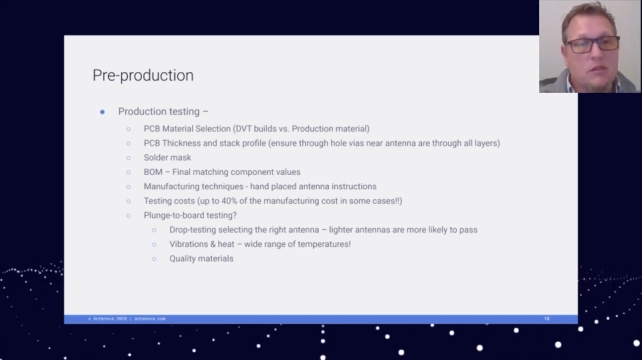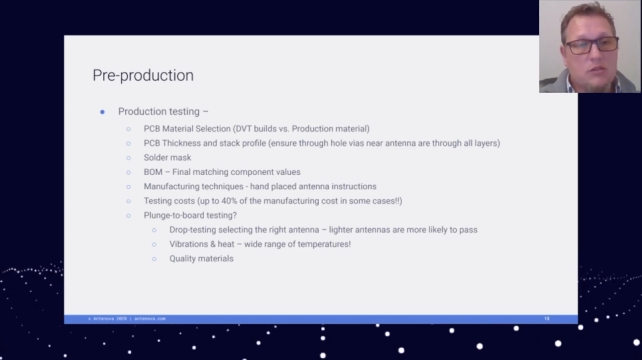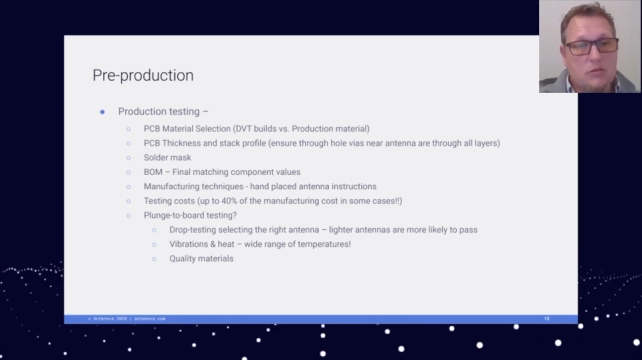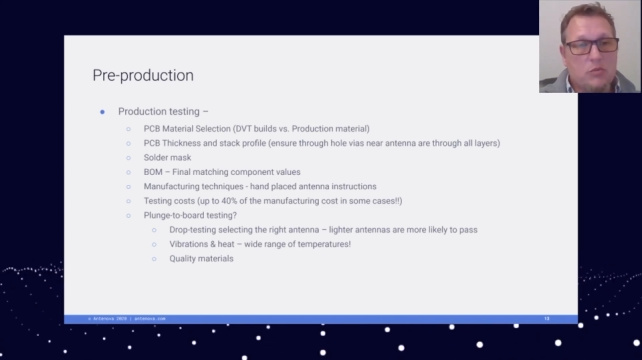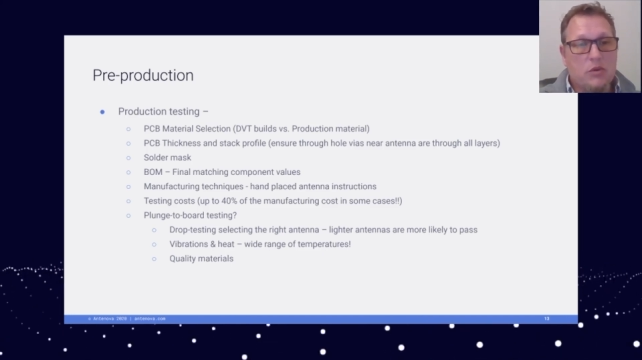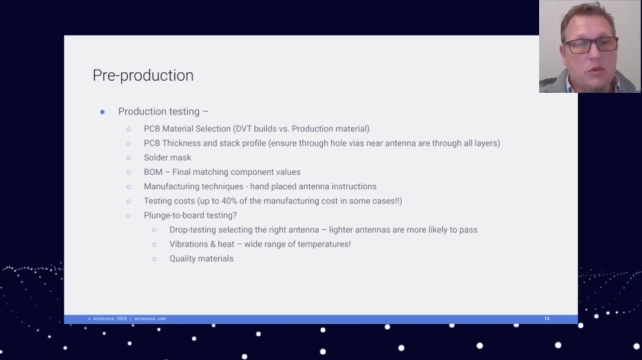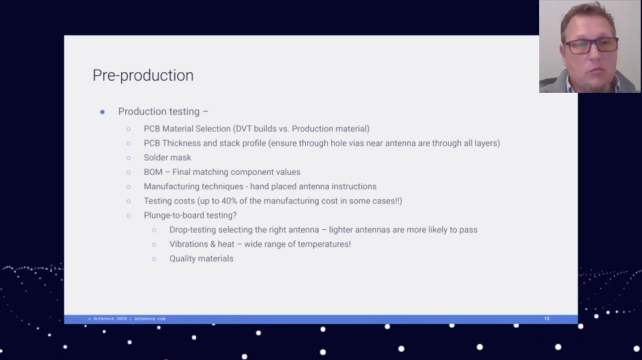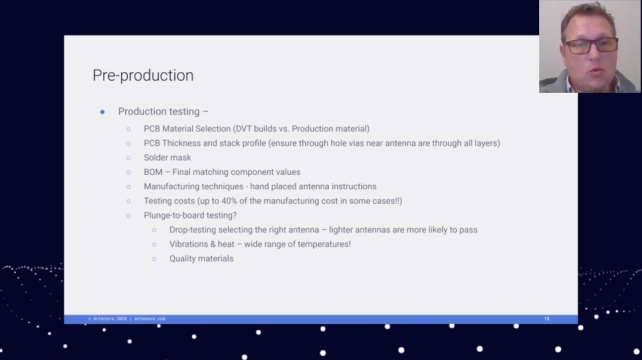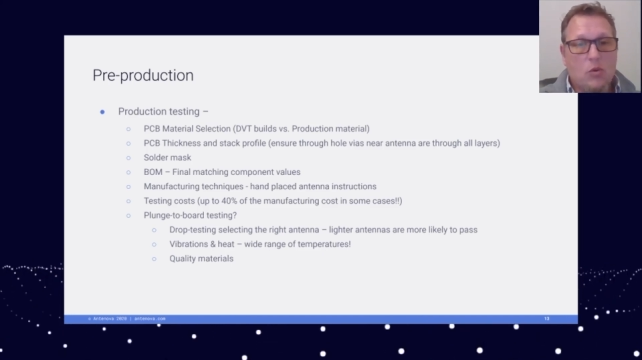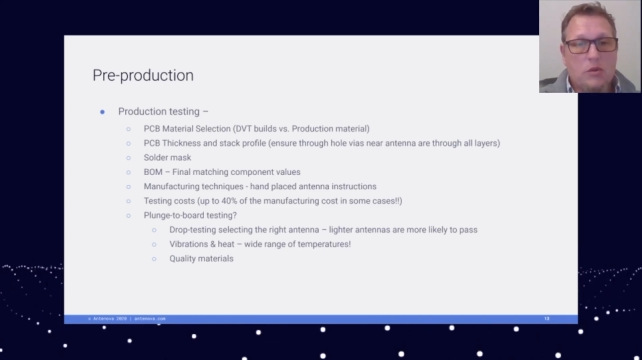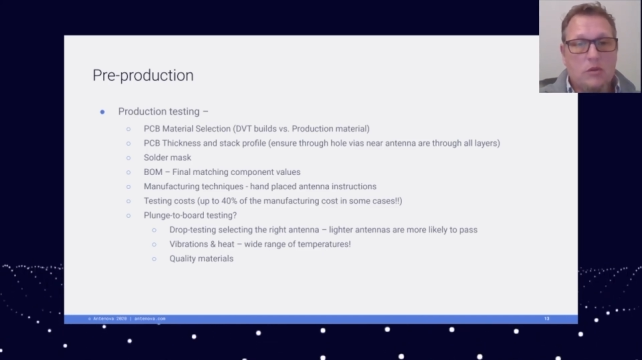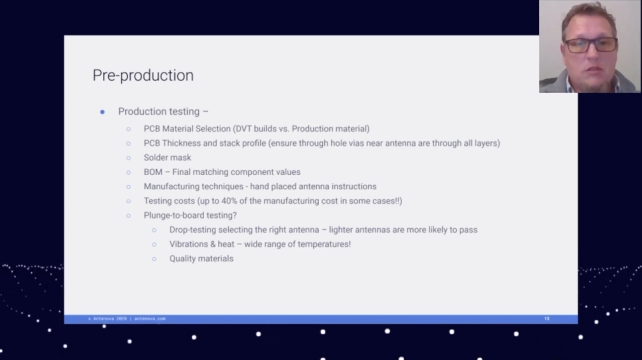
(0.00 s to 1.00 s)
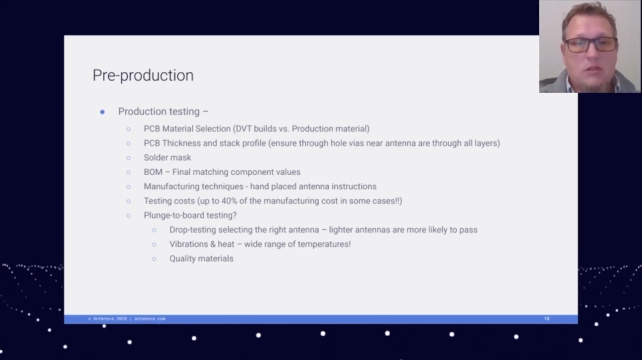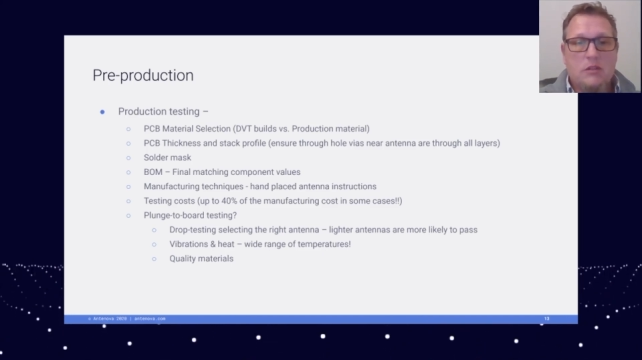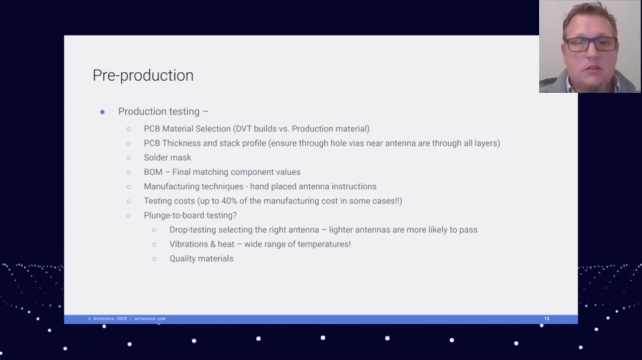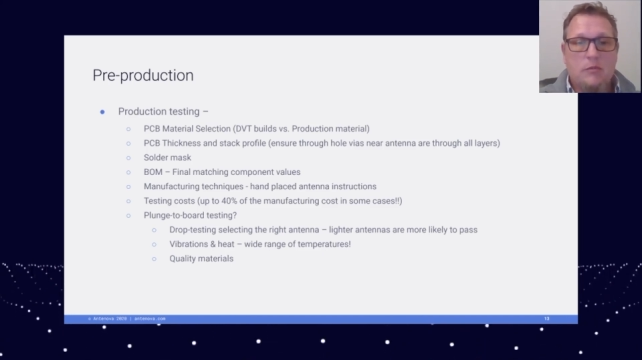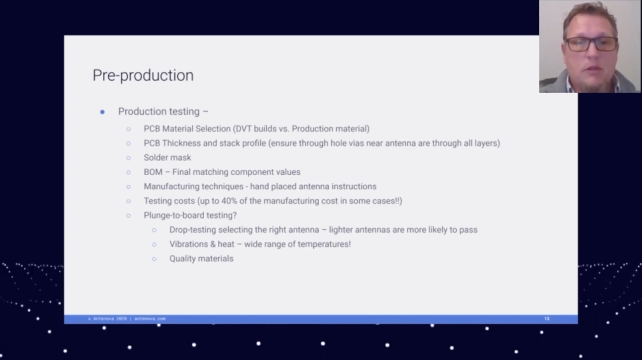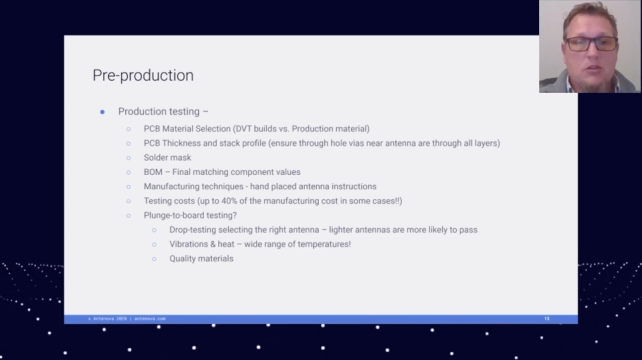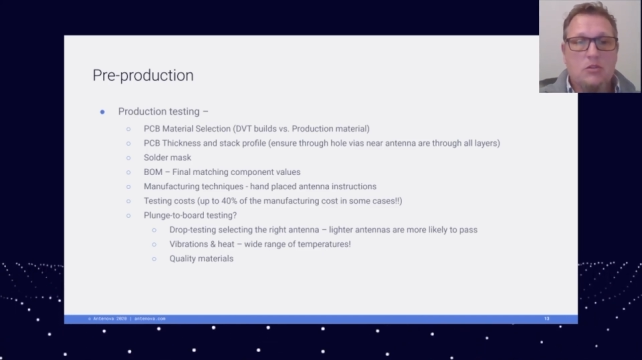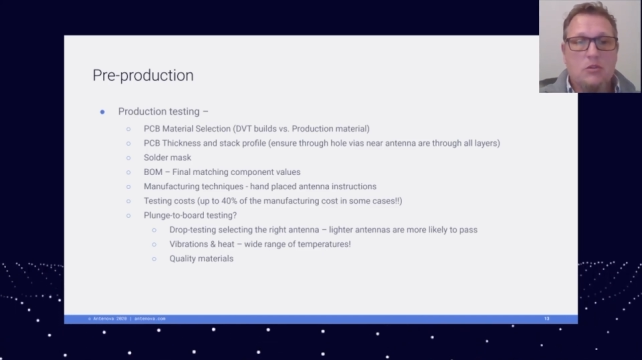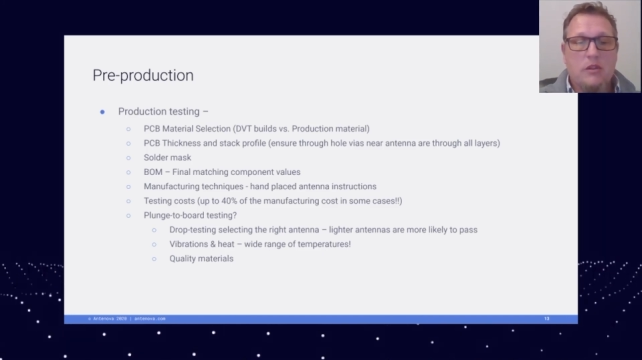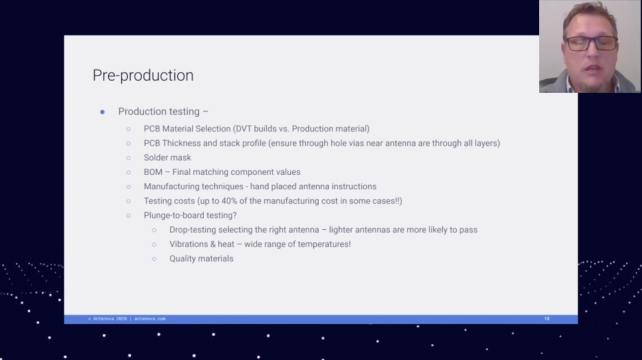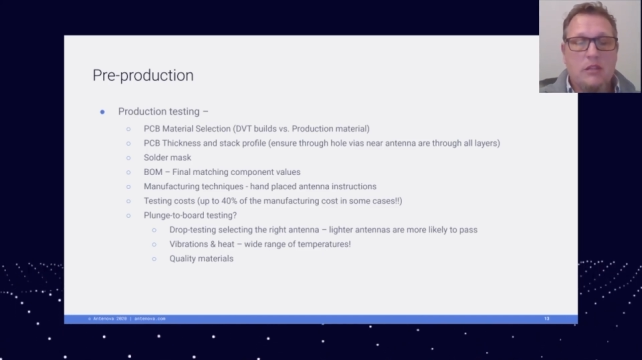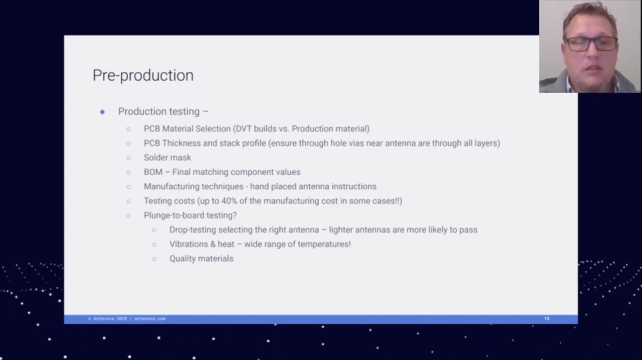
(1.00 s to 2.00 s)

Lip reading: It's pretty important to make sure that the